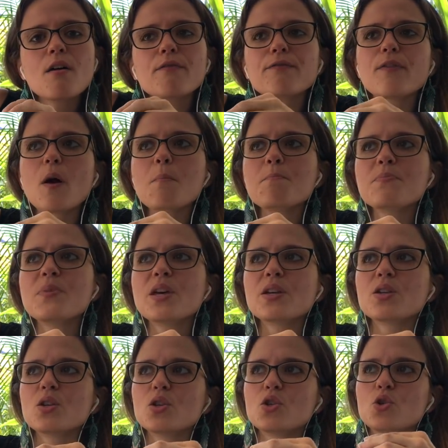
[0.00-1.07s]
from
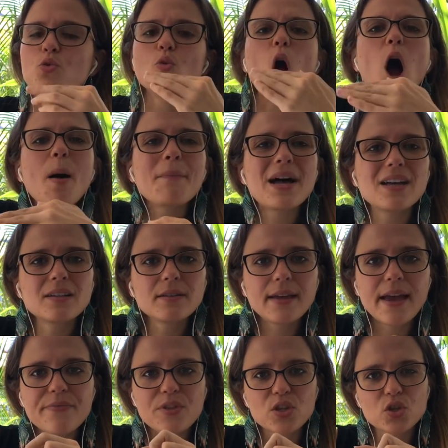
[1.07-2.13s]
the drama
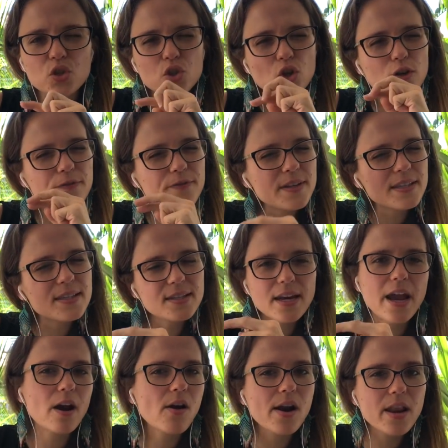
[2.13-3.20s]
and the surface
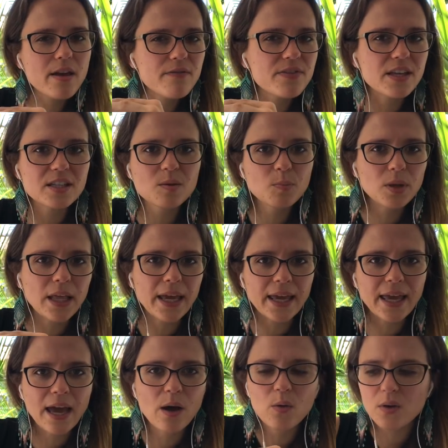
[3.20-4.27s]
narrative that's
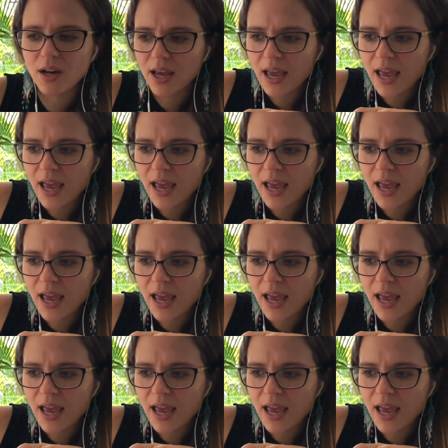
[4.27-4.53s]
playing out